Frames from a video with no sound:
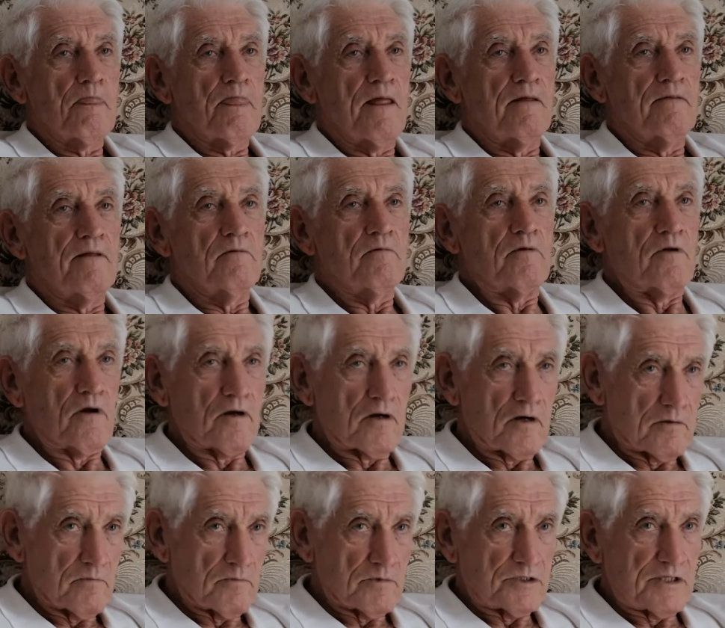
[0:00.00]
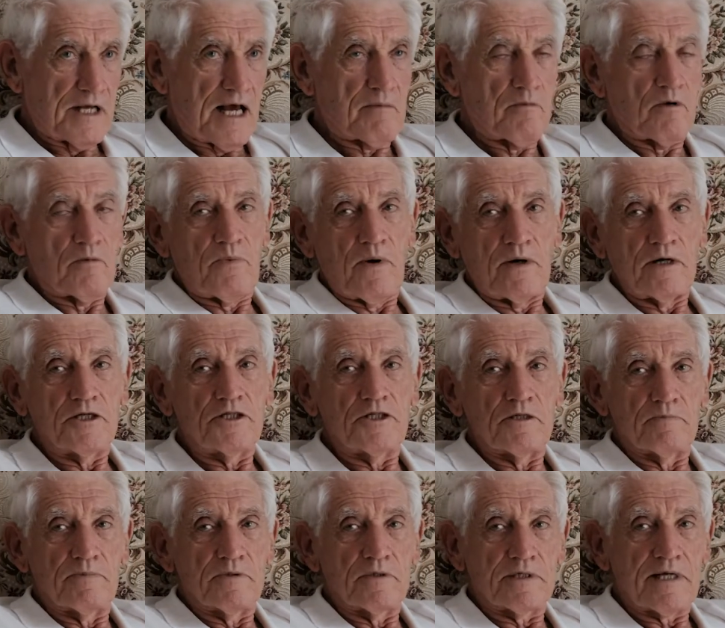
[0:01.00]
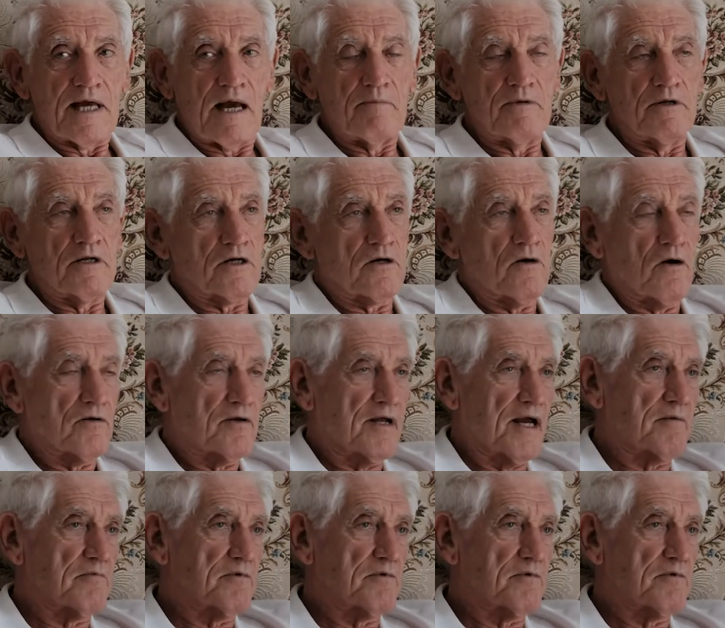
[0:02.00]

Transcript: And then when I started my apprenticeship and came into contact